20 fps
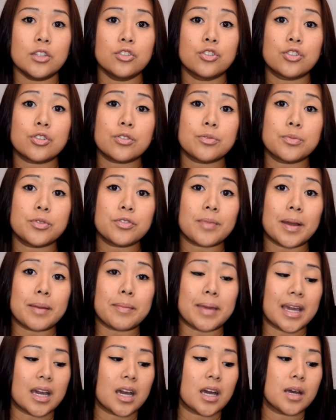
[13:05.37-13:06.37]
to remove my
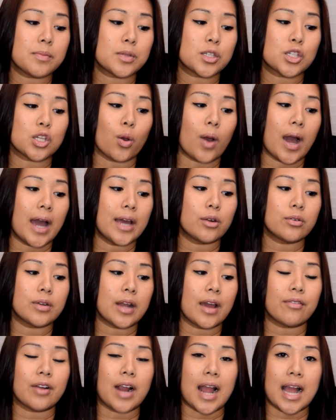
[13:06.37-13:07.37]
makeup. So I don't
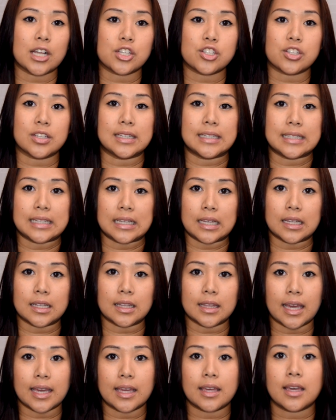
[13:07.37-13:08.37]
ever actually need
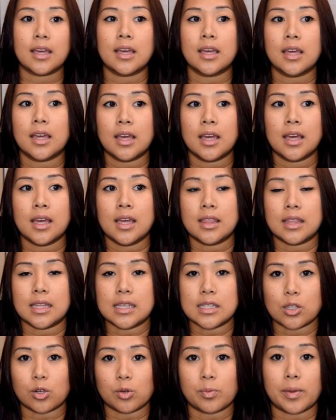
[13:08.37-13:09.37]
like
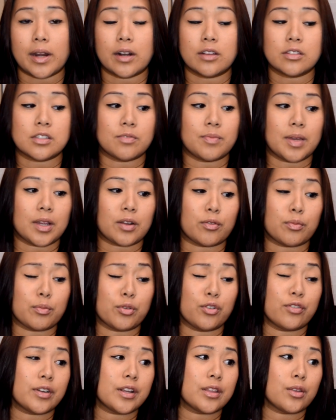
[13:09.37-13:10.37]
these little bottles of makeup
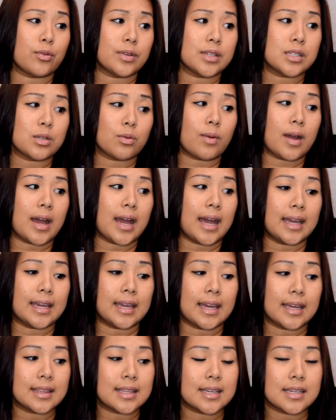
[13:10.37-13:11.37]
remover. The reason why I
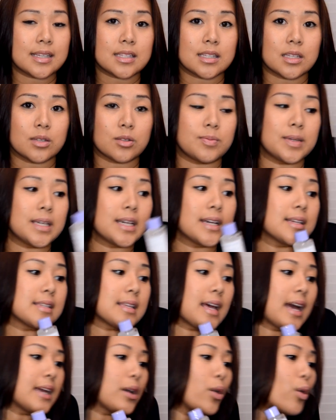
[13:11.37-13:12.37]
get this is because
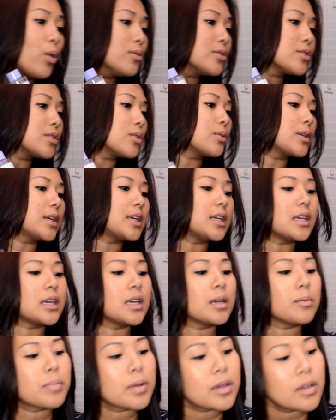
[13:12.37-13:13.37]
I also
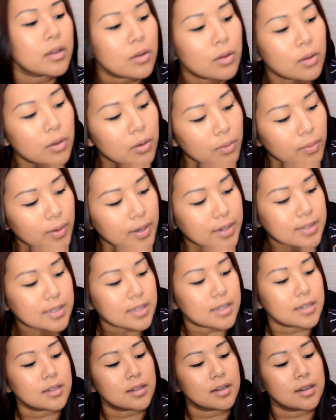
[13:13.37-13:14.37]
keep, where is
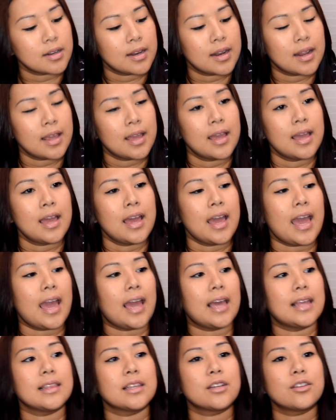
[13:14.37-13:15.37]
it?
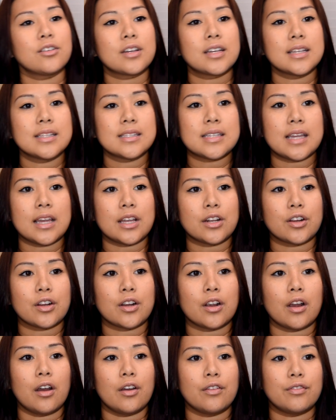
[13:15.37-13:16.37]
A little
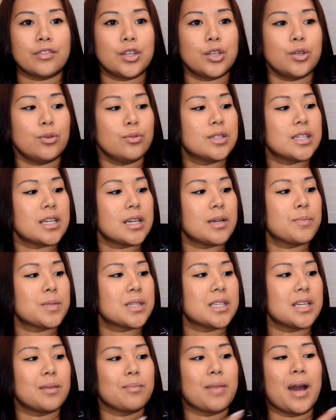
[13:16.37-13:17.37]
container of
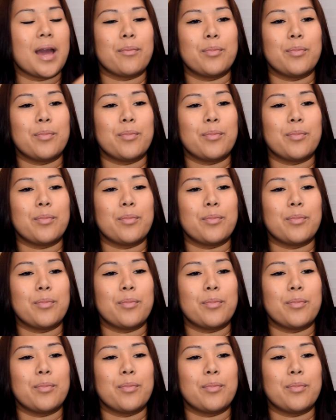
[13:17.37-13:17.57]
Q-tips in my